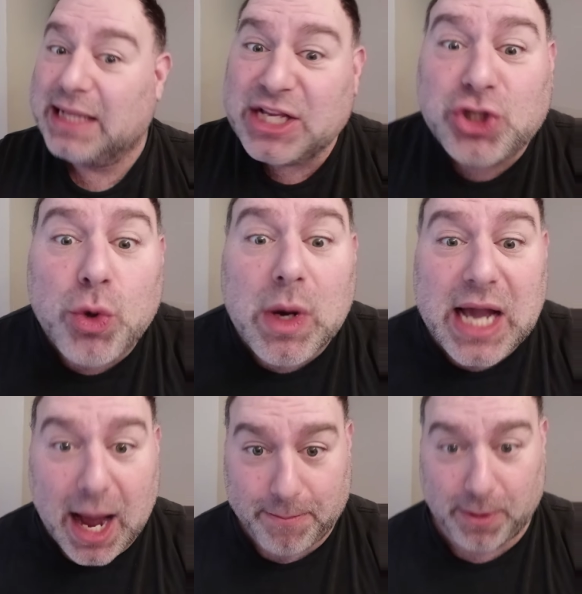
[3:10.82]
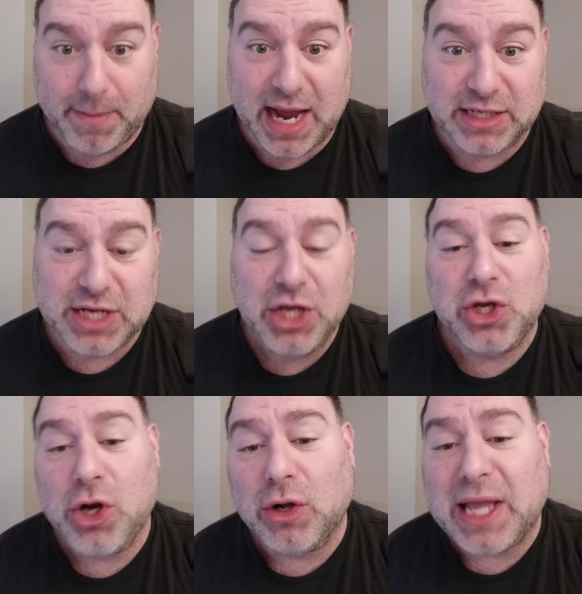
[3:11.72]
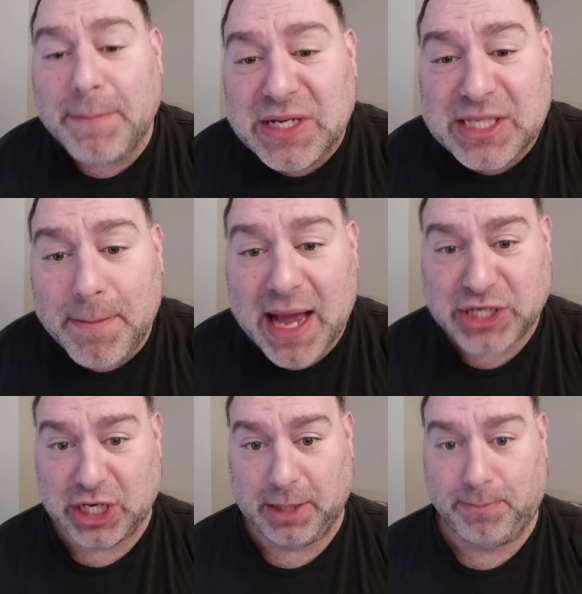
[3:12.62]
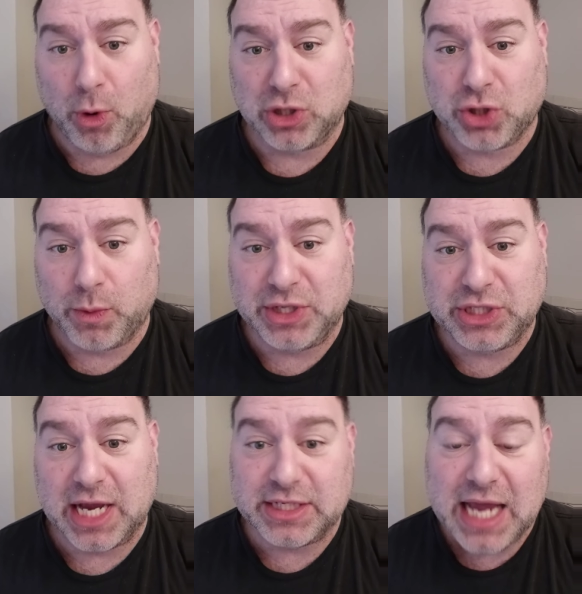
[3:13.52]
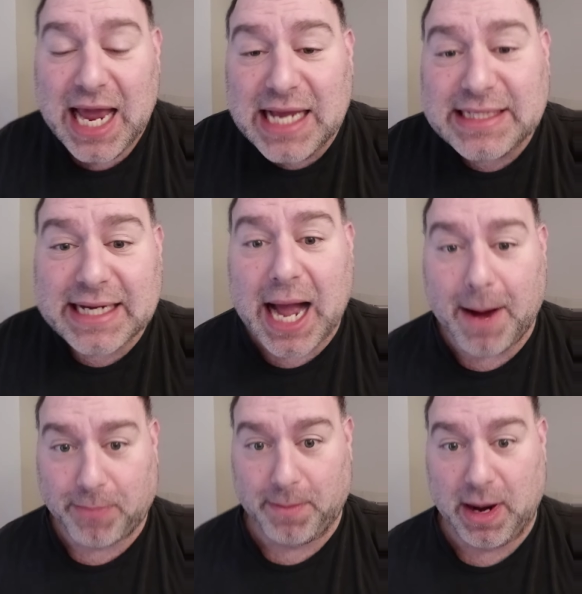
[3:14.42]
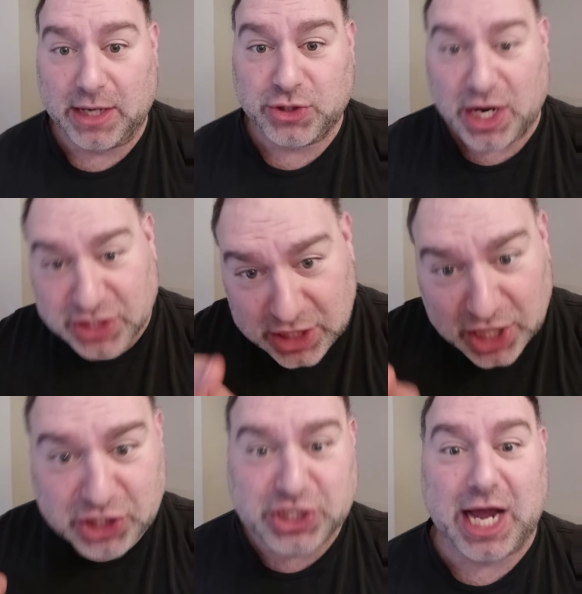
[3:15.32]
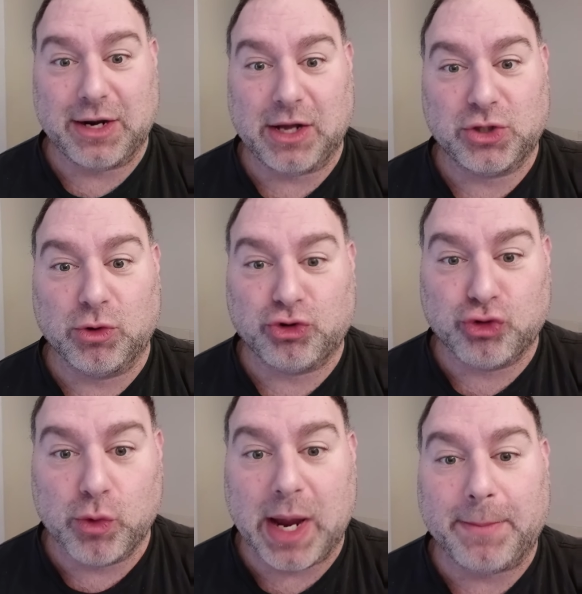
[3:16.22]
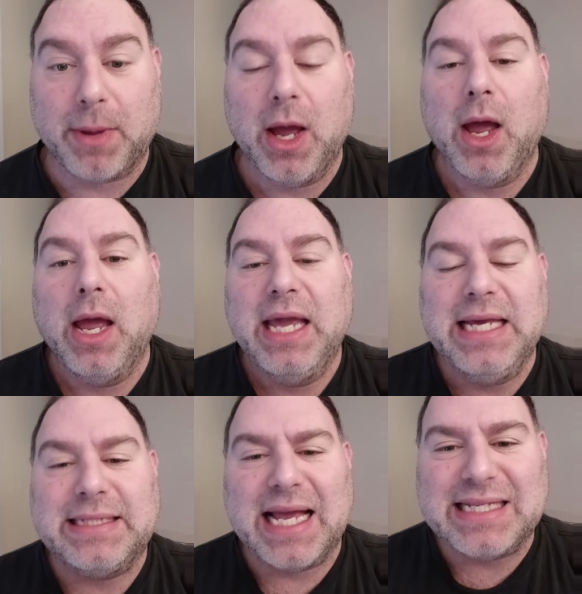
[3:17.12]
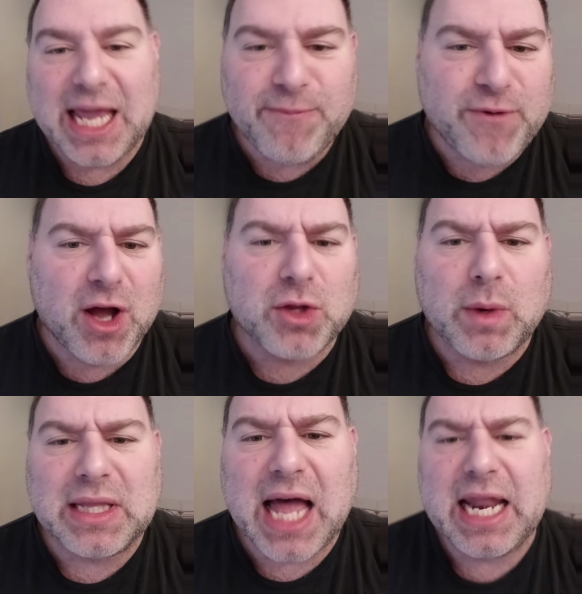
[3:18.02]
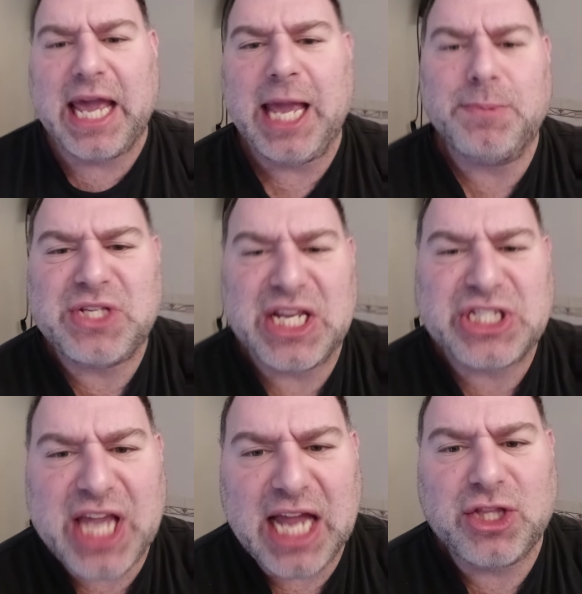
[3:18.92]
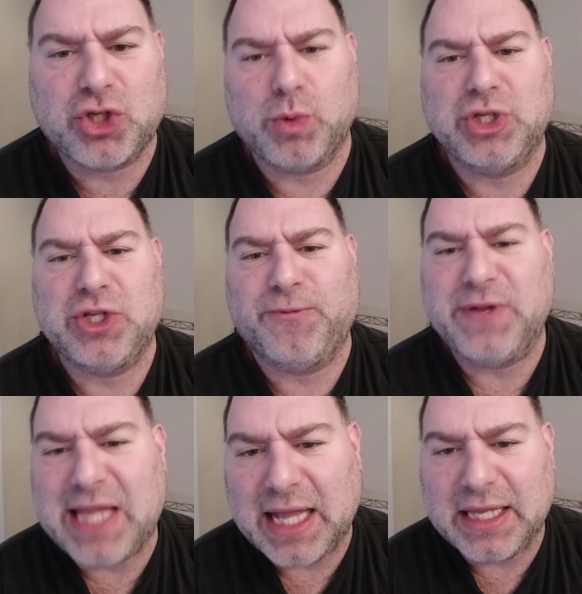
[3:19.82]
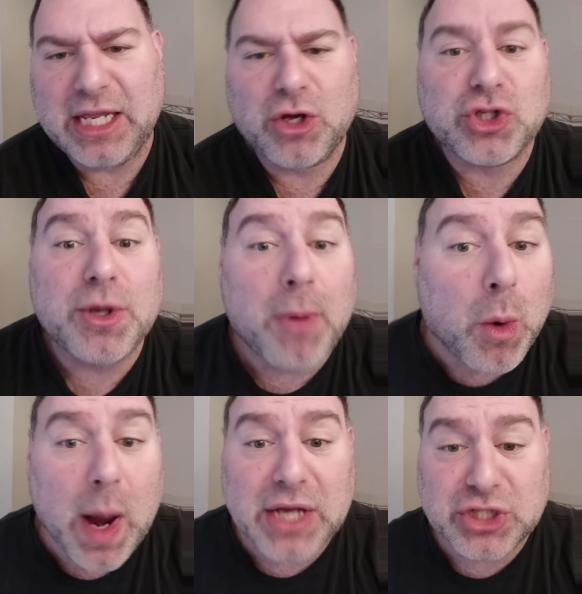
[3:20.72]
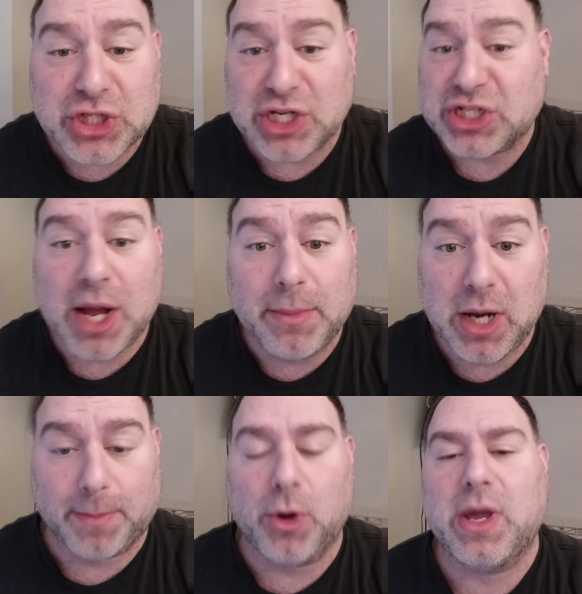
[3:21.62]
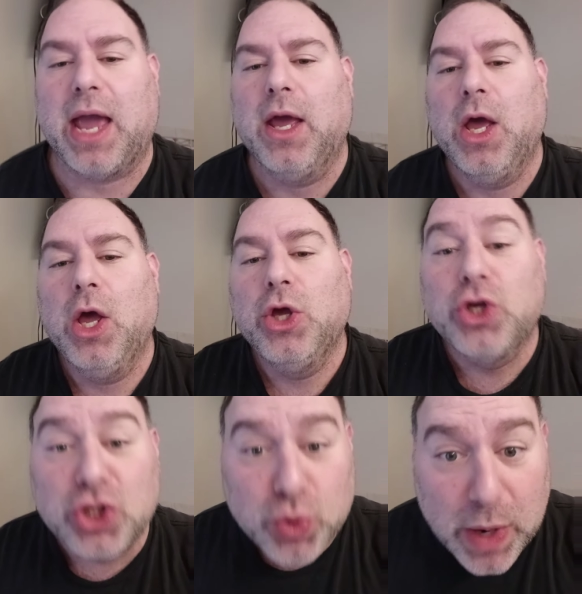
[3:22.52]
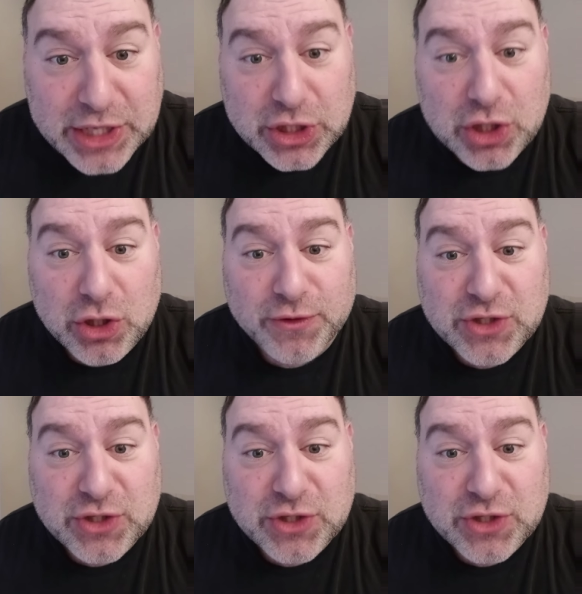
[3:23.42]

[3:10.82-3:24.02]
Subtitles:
Let's do a compromise. You know, like Mr. Mexican Boss always says, here's the compromise. Here's another shout out to a true ape. He says, ape father, a lot of apes, they're scared to switch to Fidelity because the MOASS is coming up. Okay. You switch.